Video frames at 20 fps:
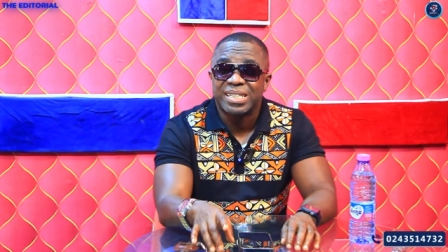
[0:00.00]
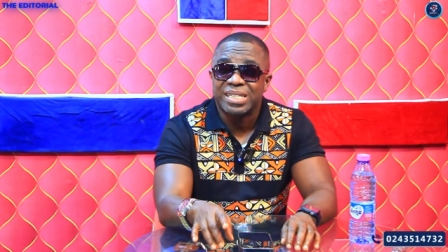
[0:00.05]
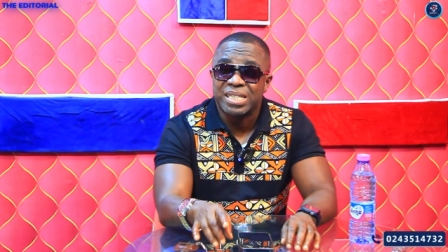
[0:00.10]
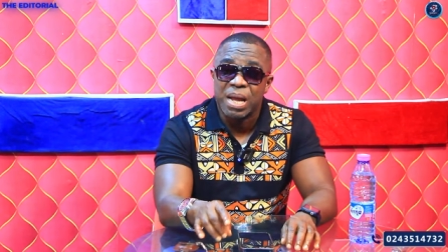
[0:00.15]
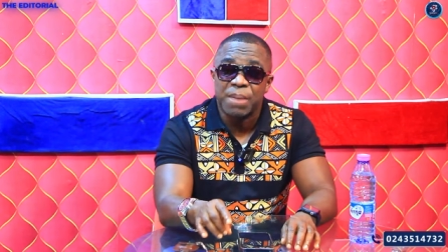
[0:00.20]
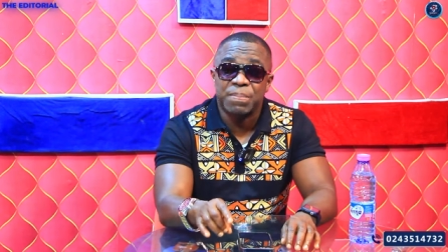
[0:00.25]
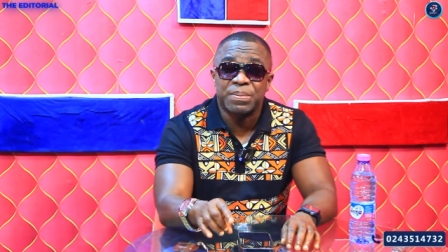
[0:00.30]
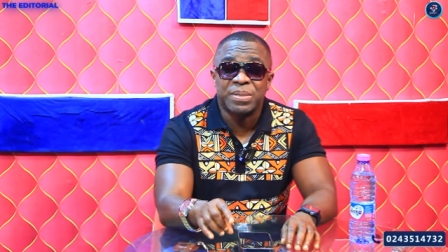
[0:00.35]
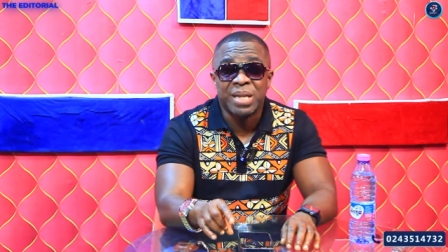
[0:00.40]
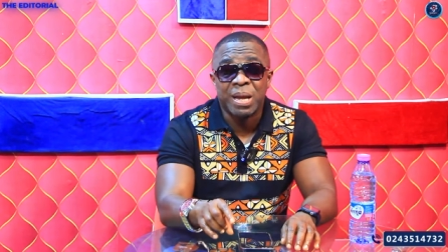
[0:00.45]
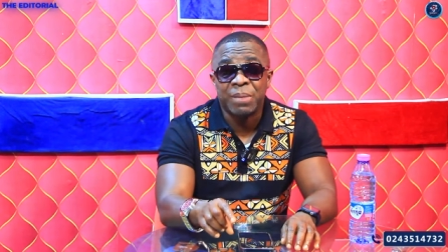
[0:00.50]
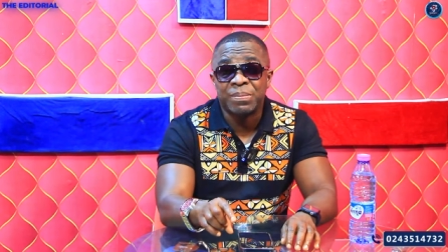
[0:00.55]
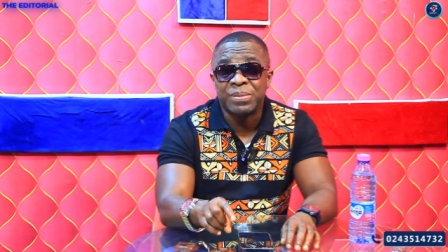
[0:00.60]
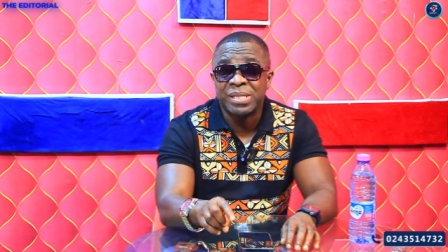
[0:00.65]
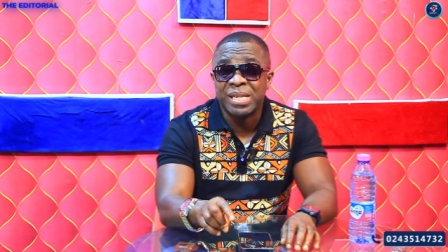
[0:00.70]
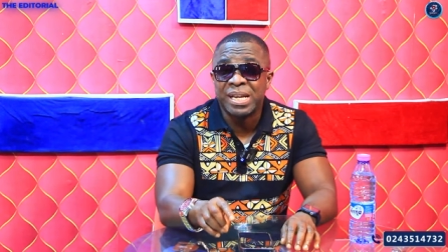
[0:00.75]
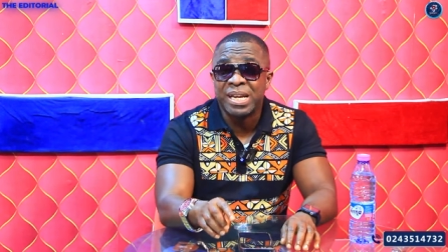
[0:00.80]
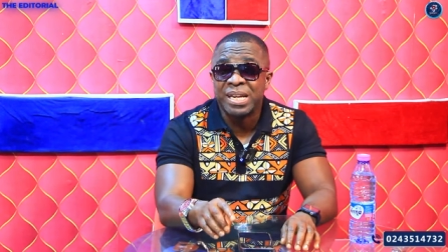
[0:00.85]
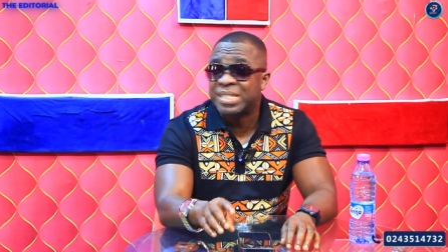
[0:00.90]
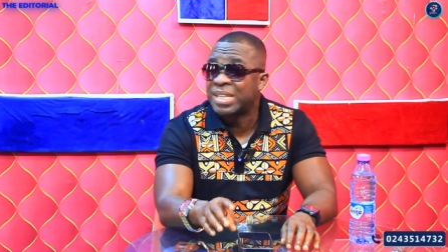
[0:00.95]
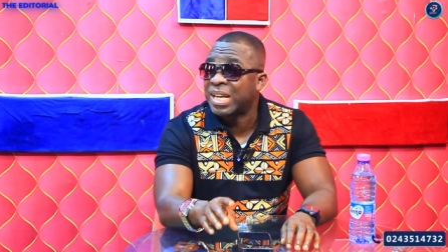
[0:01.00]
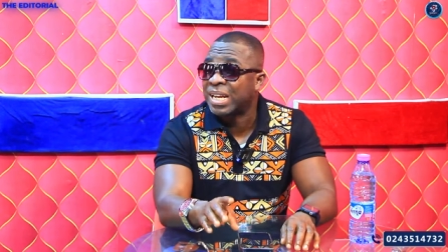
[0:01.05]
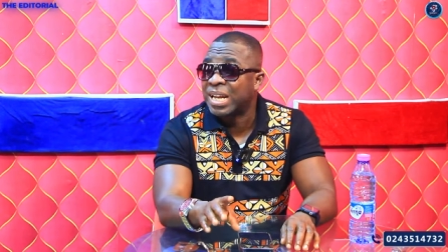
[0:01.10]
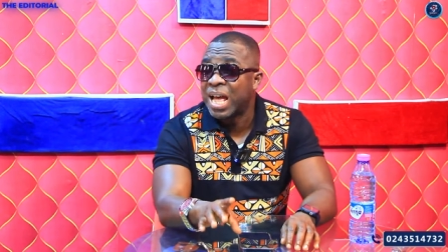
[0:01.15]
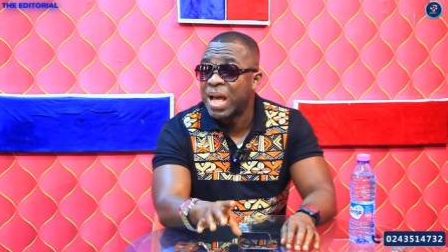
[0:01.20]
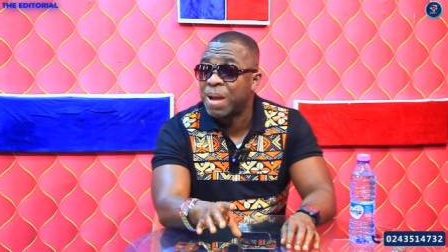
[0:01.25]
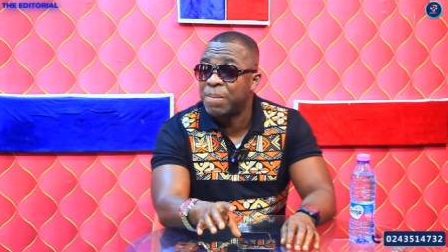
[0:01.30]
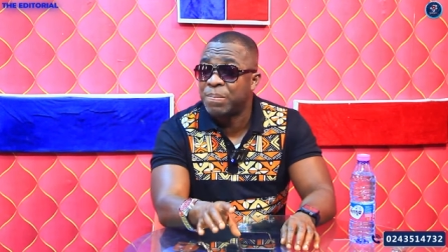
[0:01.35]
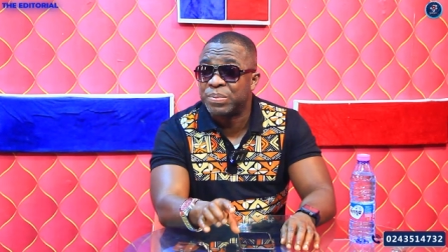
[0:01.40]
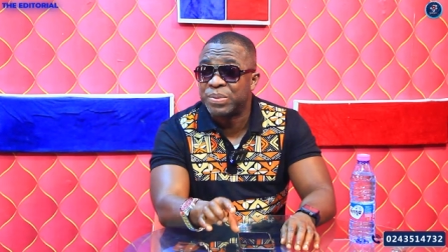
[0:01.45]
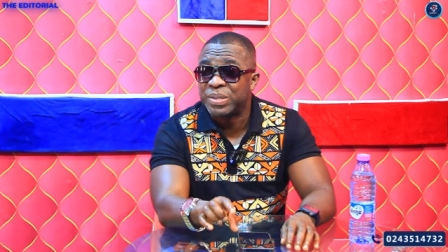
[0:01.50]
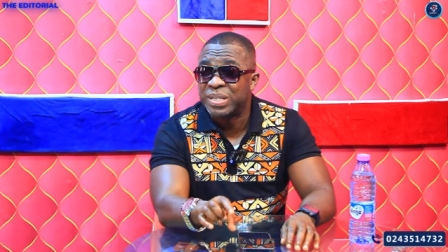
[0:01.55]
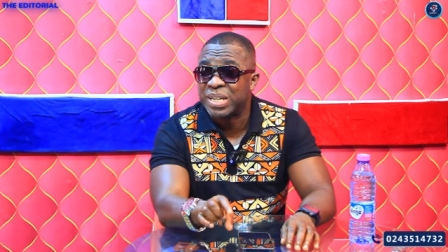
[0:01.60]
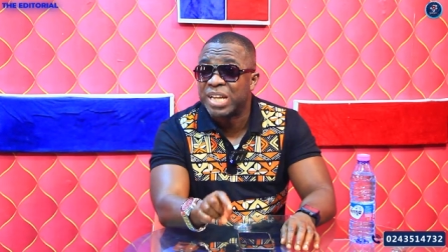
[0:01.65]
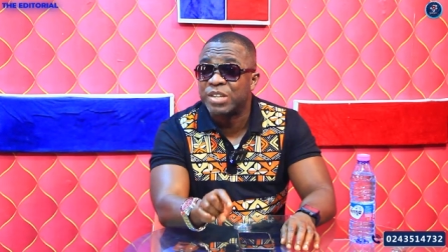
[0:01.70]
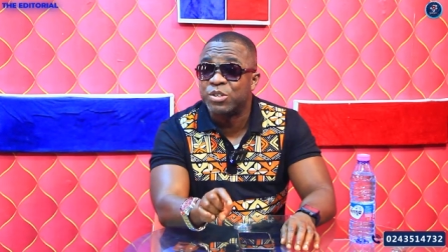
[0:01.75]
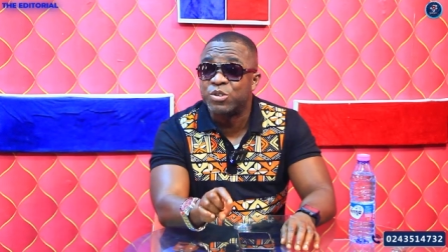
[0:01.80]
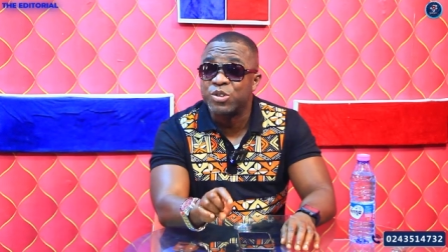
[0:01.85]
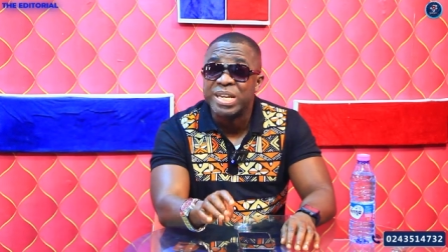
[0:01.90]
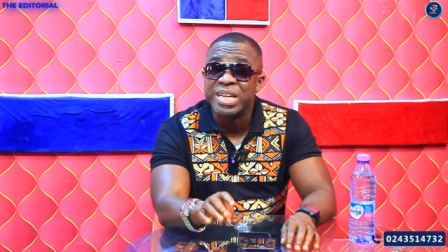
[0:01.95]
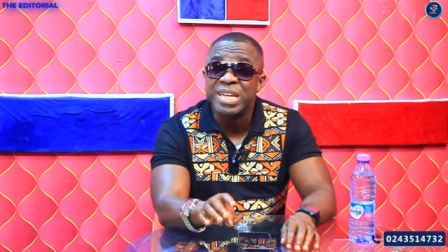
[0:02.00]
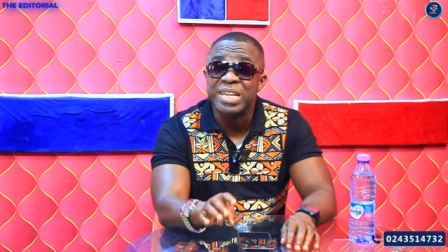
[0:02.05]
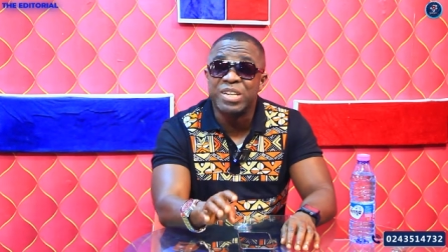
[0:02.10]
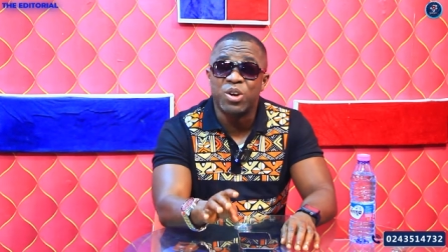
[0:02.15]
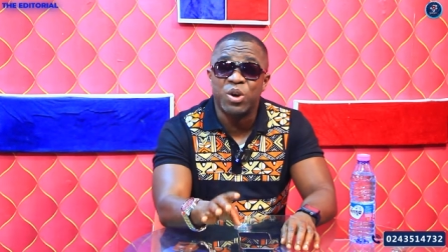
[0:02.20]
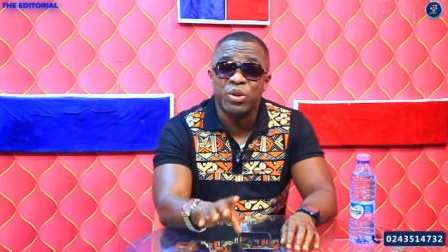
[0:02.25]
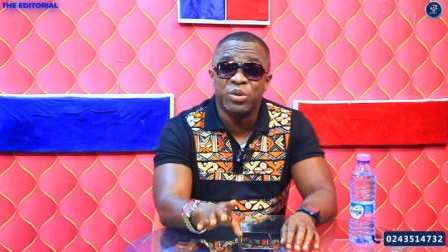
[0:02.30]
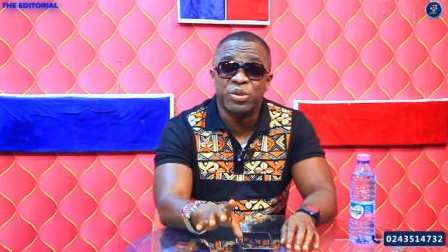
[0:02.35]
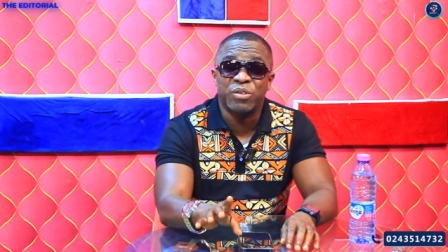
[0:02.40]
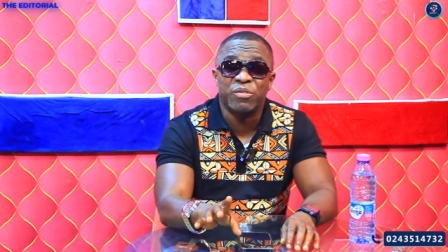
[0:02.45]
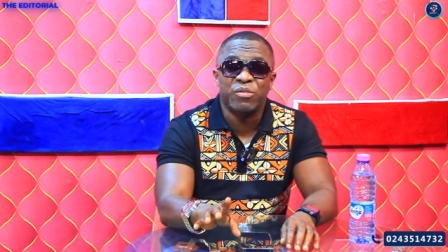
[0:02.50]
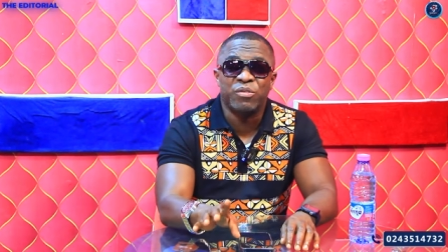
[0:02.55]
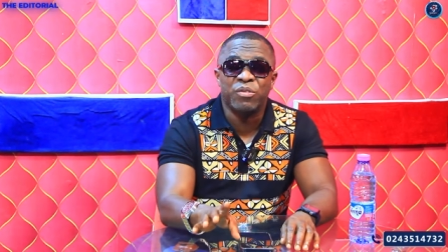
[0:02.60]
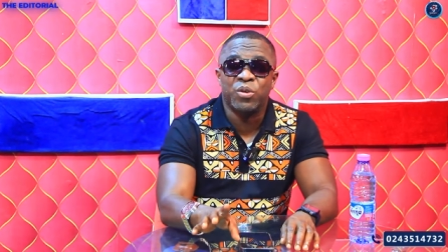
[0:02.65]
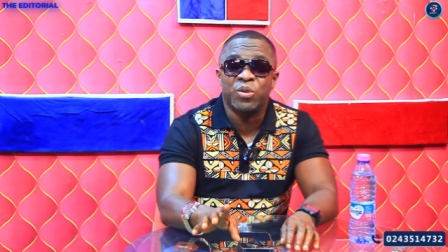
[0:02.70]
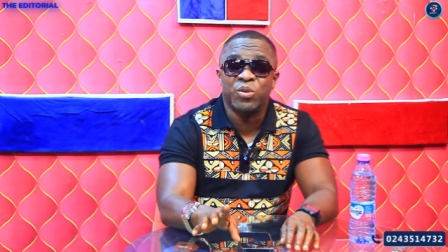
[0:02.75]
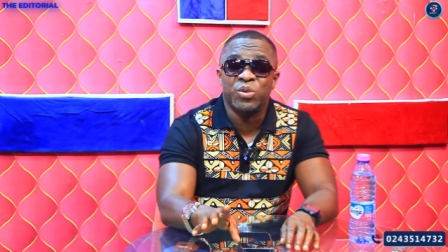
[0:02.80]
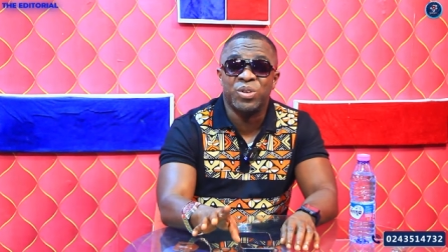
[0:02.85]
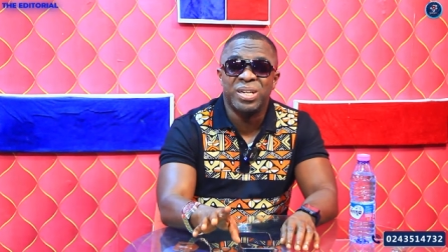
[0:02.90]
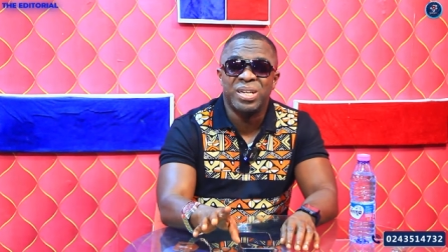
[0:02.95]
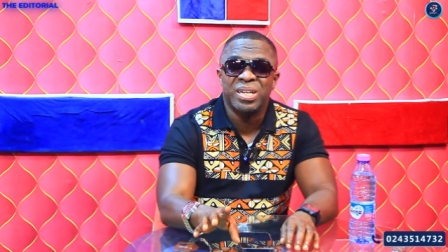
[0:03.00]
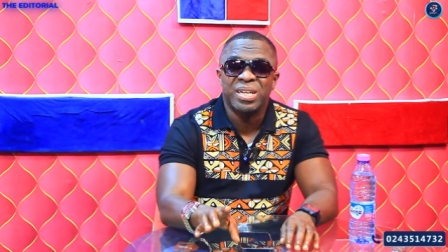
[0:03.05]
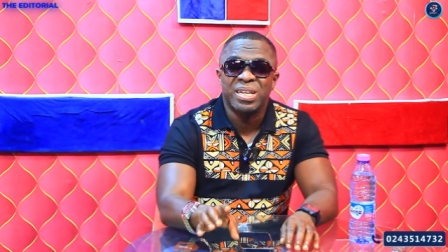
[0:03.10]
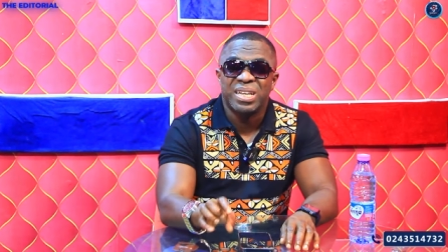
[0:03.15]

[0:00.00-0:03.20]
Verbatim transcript: TapTapSend is an app that you need on your phone